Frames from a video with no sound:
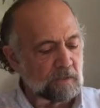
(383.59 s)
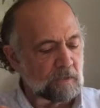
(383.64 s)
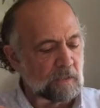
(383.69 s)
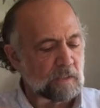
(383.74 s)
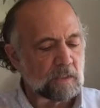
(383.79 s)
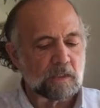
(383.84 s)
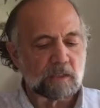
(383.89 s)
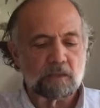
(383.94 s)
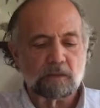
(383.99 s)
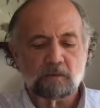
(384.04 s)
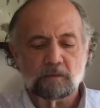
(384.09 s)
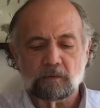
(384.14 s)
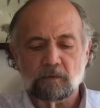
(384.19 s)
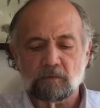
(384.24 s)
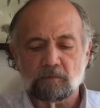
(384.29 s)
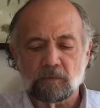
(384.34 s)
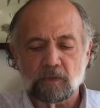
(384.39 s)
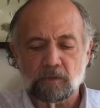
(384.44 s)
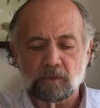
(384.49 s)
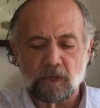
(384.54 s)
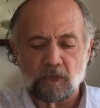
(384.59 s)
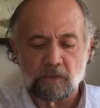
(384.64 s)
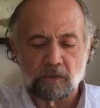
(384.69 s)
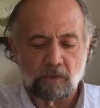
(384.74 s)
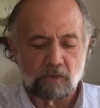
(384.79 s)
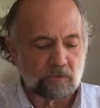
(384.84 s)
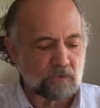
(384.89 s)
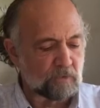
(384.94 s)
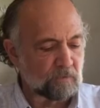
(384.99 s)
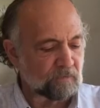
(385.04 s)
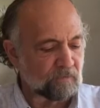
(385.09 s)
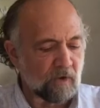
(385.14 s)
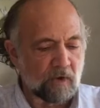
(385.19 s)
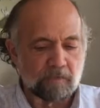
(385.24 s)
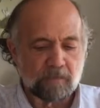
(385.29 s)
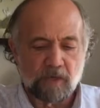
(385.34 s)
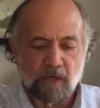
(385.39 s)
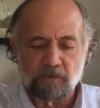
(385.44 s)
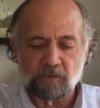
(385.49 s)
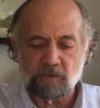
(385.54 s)
You don't really want to go too far
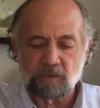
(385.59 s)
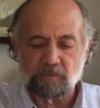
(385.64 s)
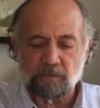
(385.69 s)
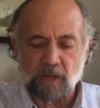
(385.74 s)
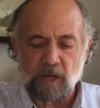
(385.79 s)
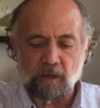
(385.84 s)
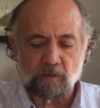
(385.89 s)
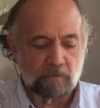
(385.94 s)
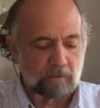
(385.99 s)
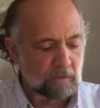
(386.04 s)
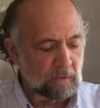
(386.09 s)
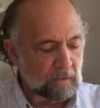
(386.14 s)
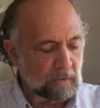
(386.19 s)
beyond the spout.